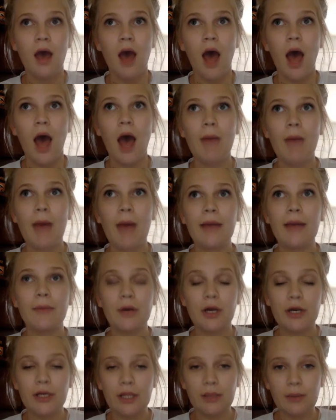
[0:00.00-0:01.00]
I am
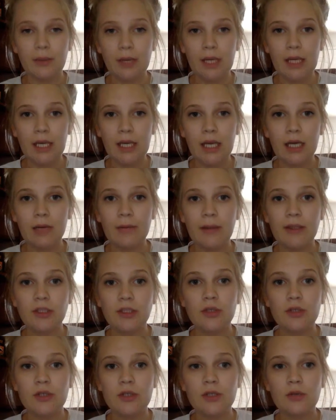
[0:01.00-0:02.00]
currently working at an
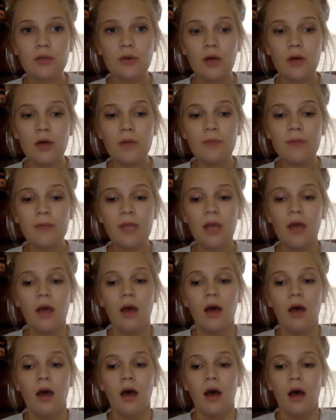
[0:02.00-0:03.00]
elementary school.
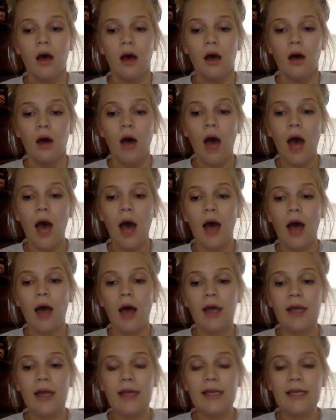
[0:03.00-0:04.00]

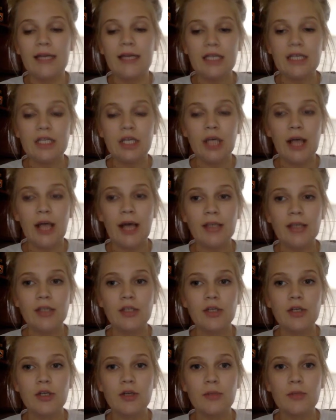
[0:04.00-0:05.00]
In each
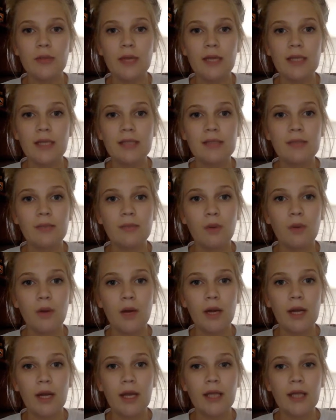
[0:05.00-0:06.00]
classroom, it is
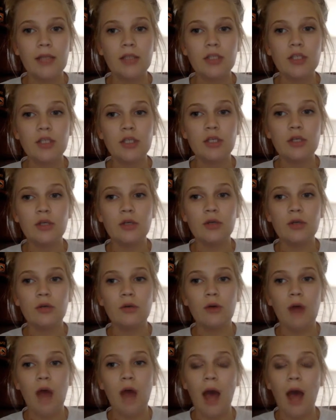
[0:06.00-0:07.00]
important to
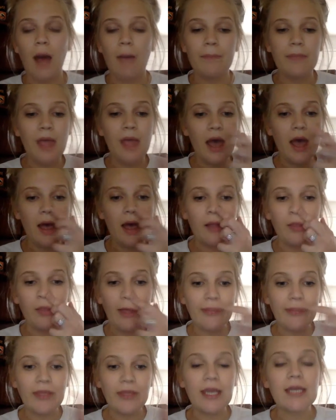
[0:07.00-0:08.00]
let
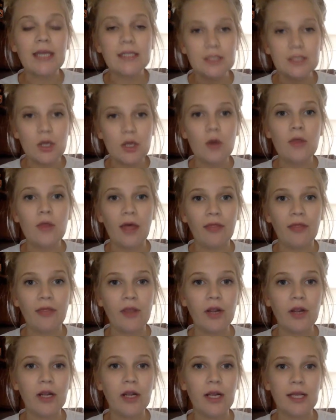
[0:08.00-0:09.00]
the kids know that
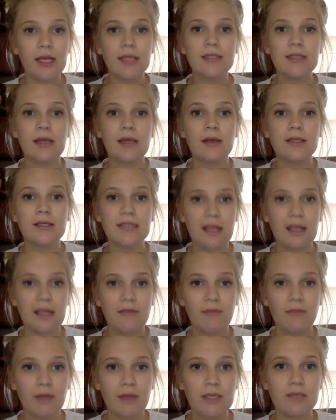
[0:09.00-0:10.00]
there is a safe
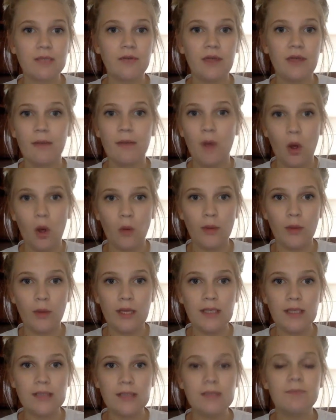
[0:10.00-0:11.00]
place for them
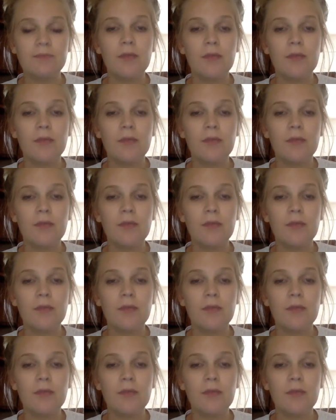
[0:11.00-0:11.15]
always.